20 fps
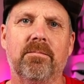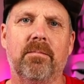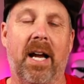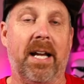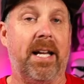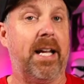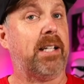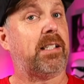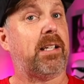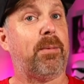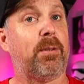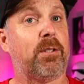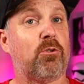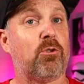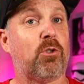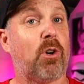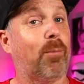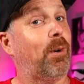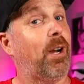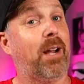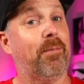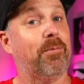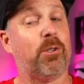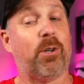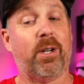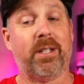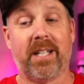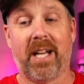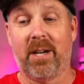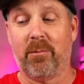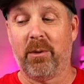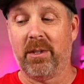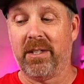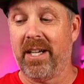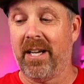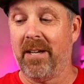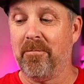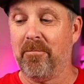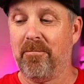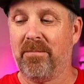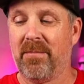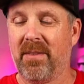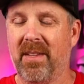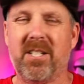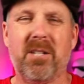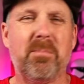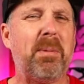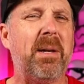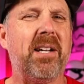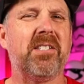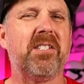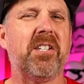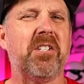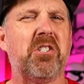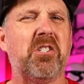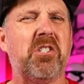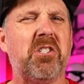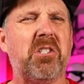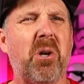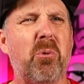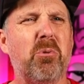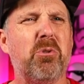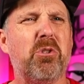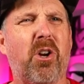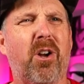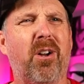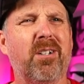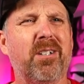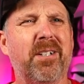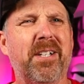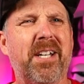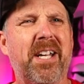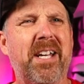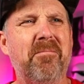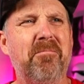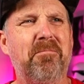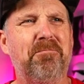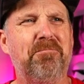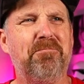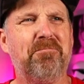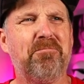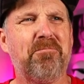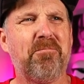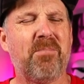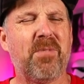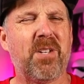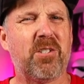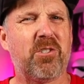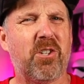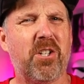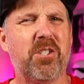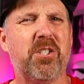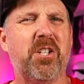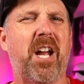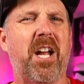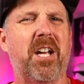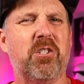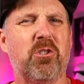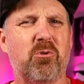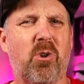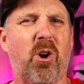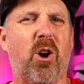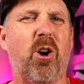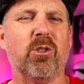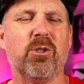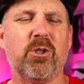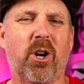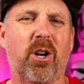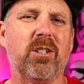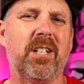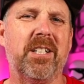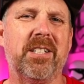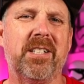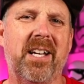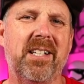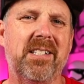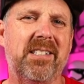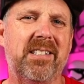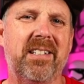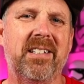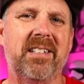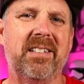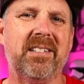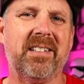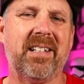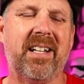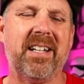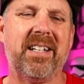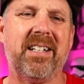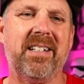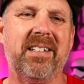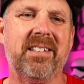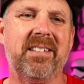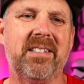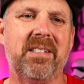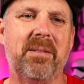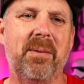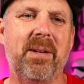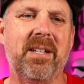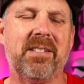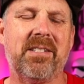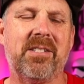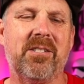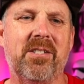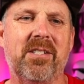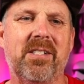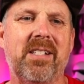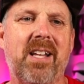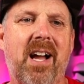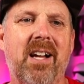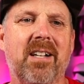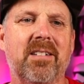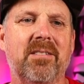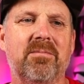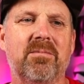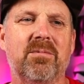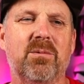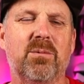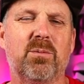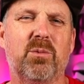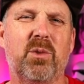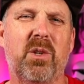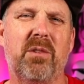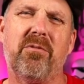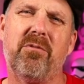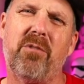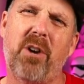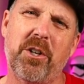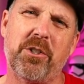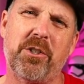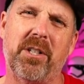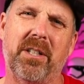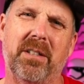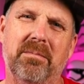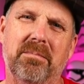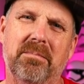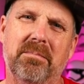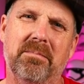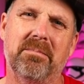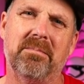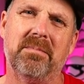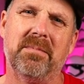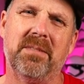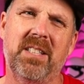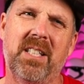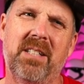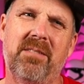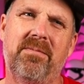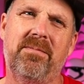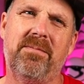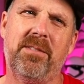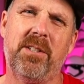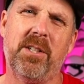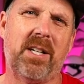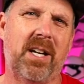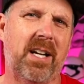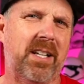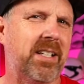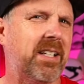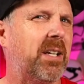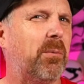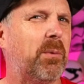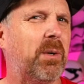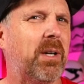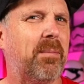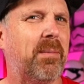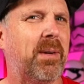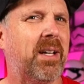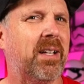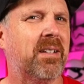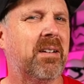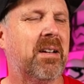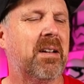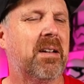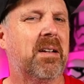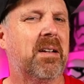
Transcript: I can't say about the strawberry, I haven't tried that one yet. Just because it's so chocolatey, such a strong chocolate taste in it, like to me it's just not refreshing, if you kind of get what I mean.